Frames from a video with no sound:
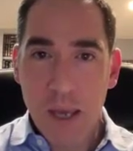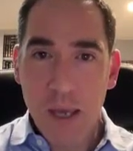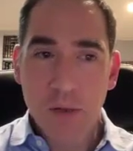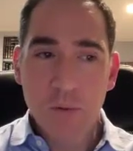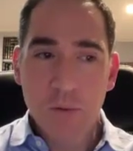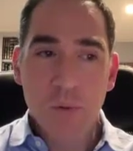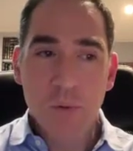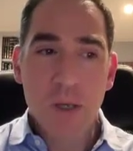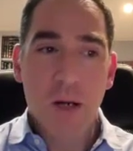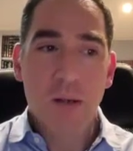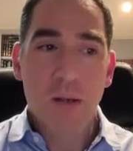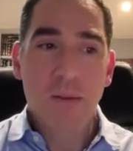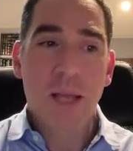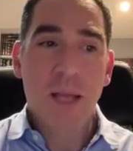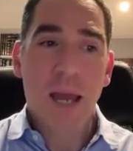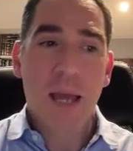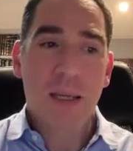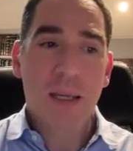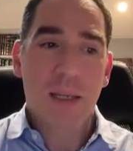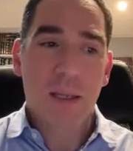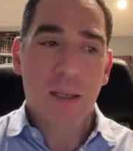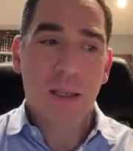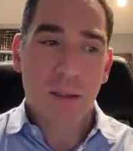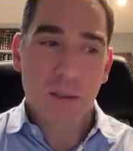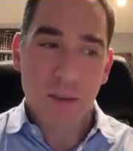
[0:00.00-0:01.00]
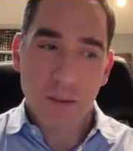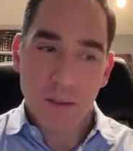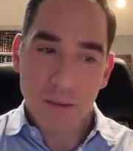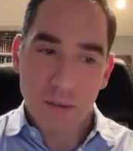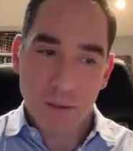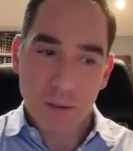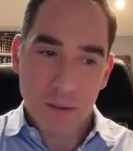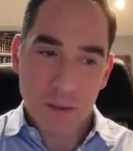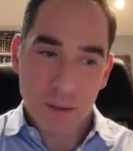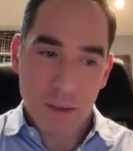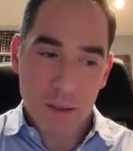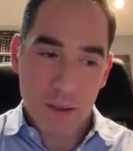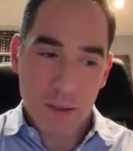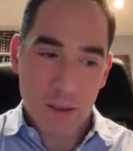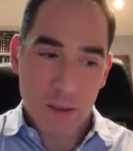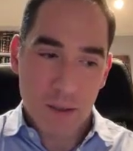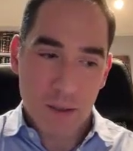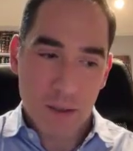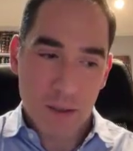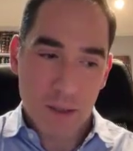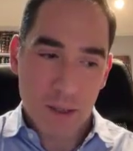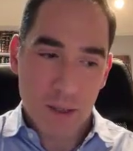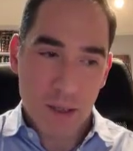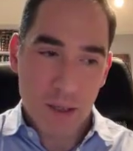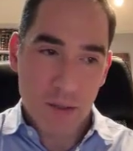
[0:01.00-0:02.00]
and we are lacking
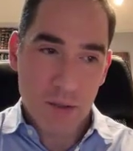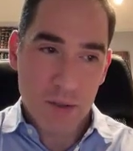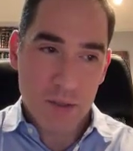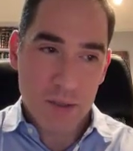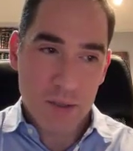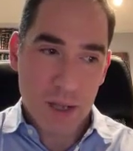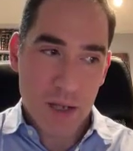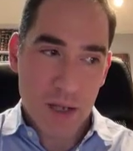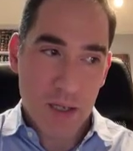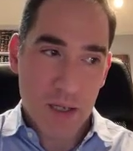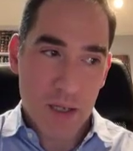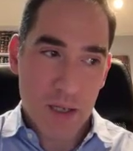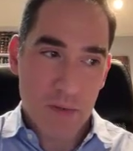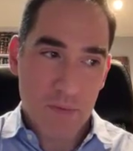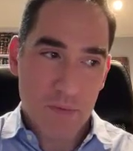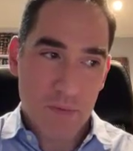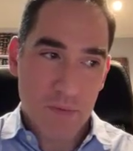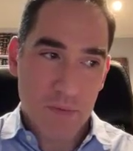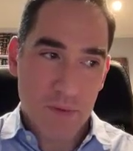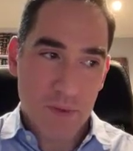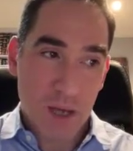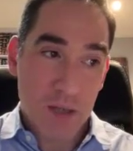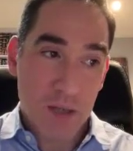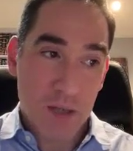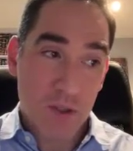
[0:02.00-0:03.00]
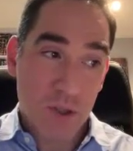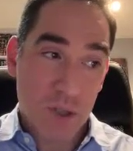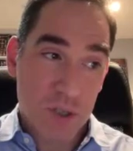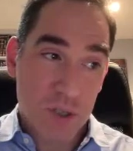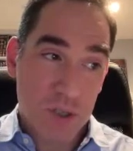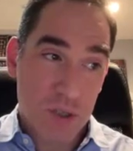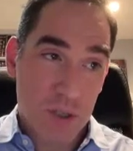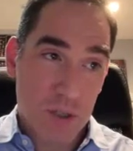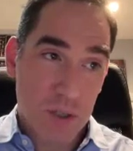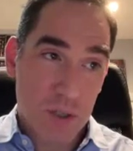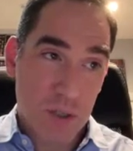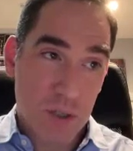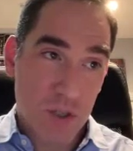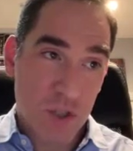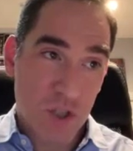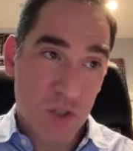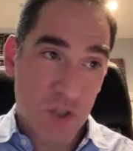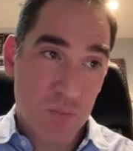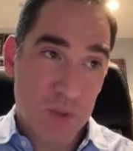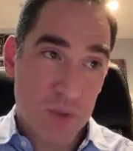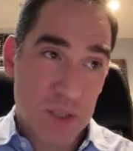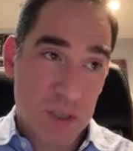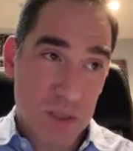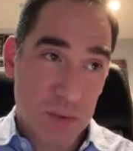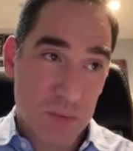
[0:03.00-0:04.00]
the understanding of not just
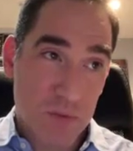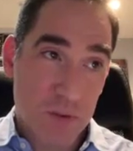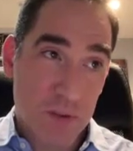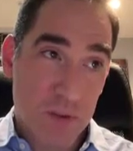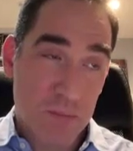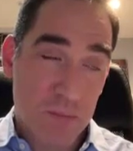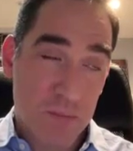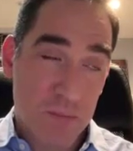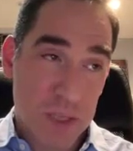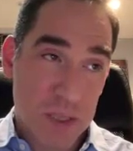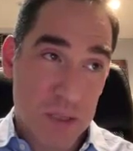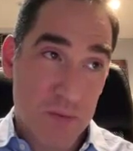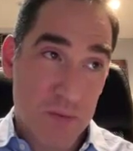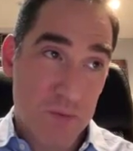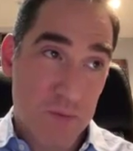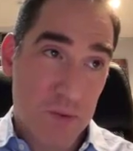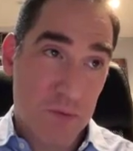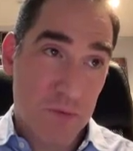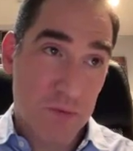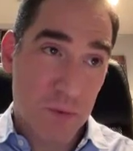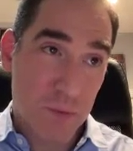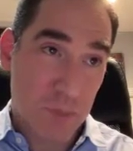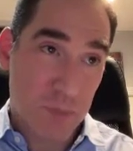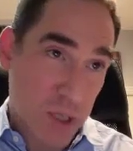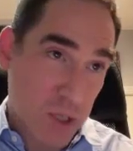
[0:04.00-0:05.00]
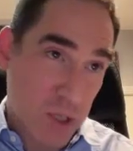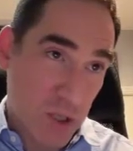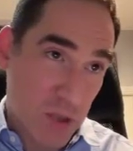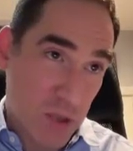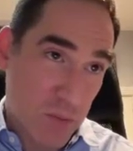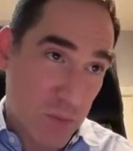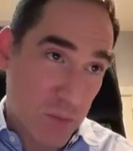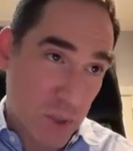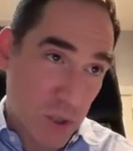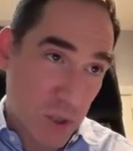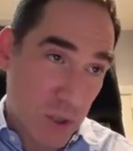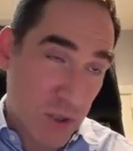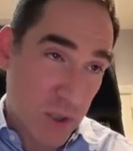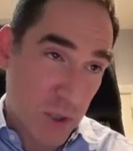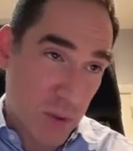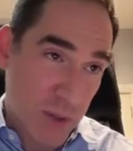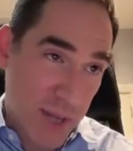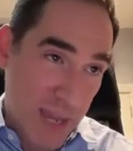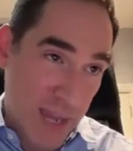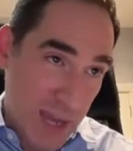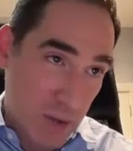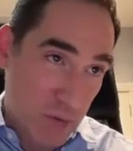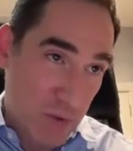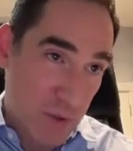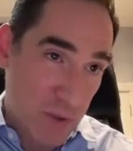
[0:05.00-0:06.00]
specific bits of information, but
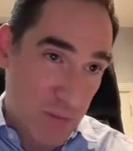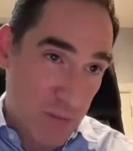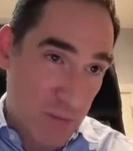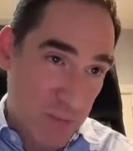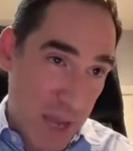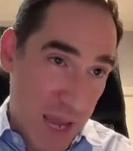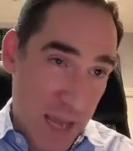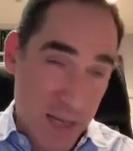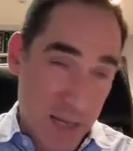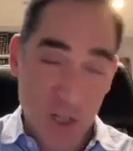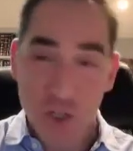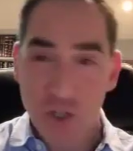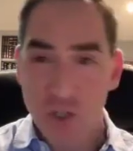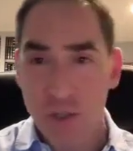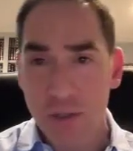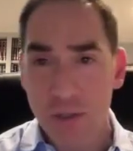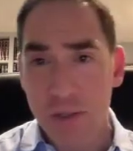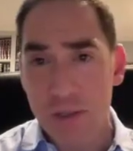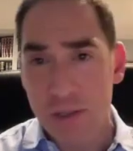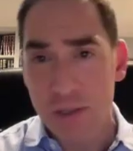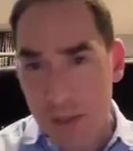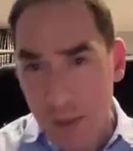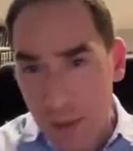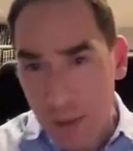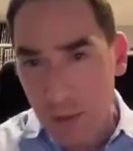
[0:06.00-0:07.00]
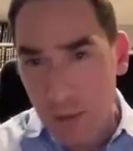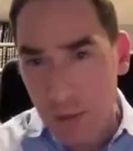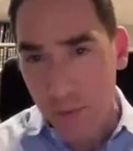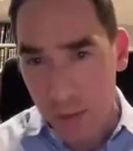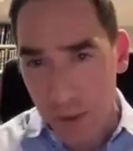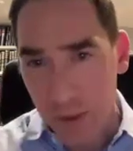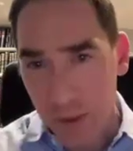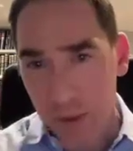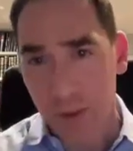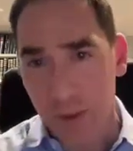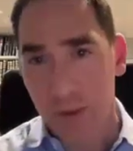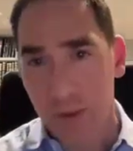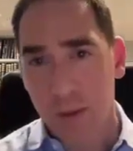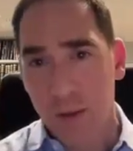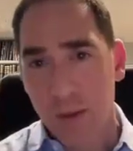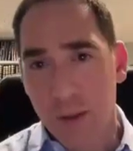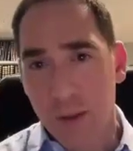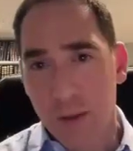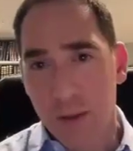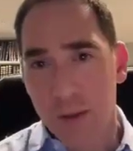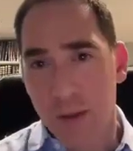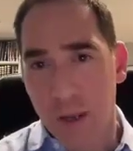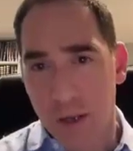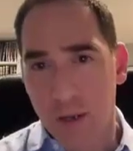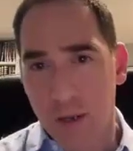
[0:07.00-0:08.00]
also how to manage and deal with
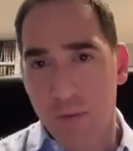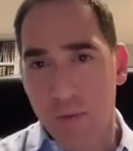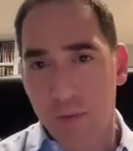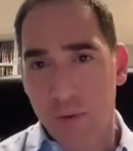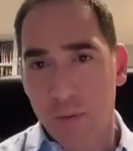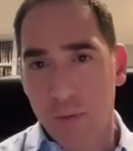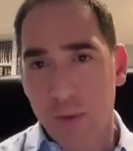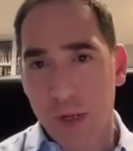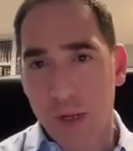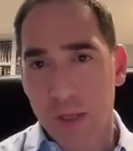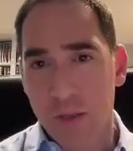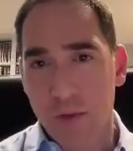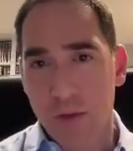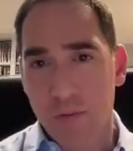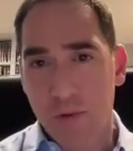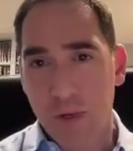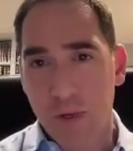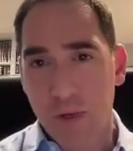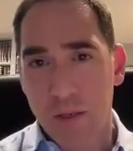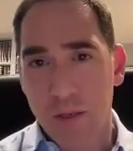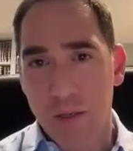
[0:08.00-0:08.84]
that information,